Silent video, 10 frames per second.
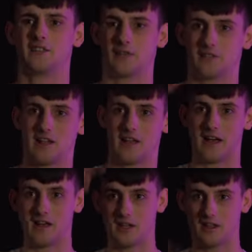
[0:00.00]
So it's that
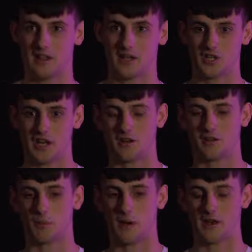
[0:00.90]
chain of
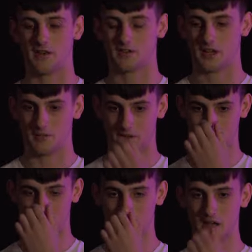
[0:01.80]
command type thing.